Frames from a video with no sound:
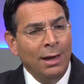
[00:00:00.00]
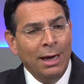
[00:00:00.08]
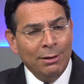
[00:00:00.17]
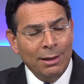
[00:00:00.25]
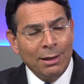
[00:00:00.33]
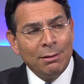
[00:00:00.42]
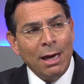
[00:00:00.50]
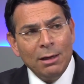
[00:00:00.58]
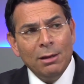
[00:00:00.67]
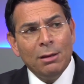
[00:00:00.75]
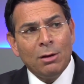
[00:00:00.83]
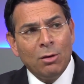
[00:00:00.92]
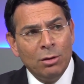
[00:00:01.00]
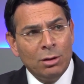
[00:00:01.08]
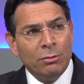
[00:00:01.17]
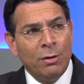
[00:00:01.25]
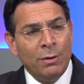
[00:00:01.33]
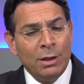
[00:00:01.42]
I said exactly the
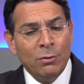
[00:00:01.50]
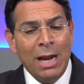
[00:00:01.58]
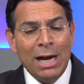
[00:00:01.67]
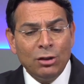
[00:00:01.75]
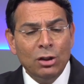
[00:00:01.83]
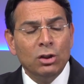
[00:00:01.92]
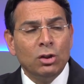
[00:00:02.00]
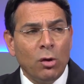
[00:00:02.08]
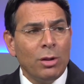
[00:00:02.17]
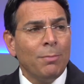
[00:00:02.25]
contrary. It will actually show